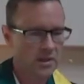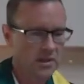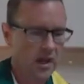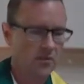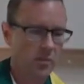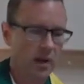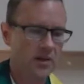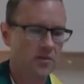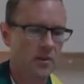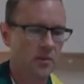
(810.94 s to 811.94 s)
safe
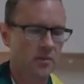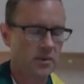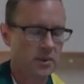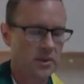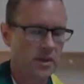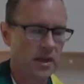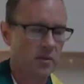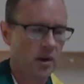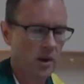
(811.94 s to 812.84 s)
place for them to sleep.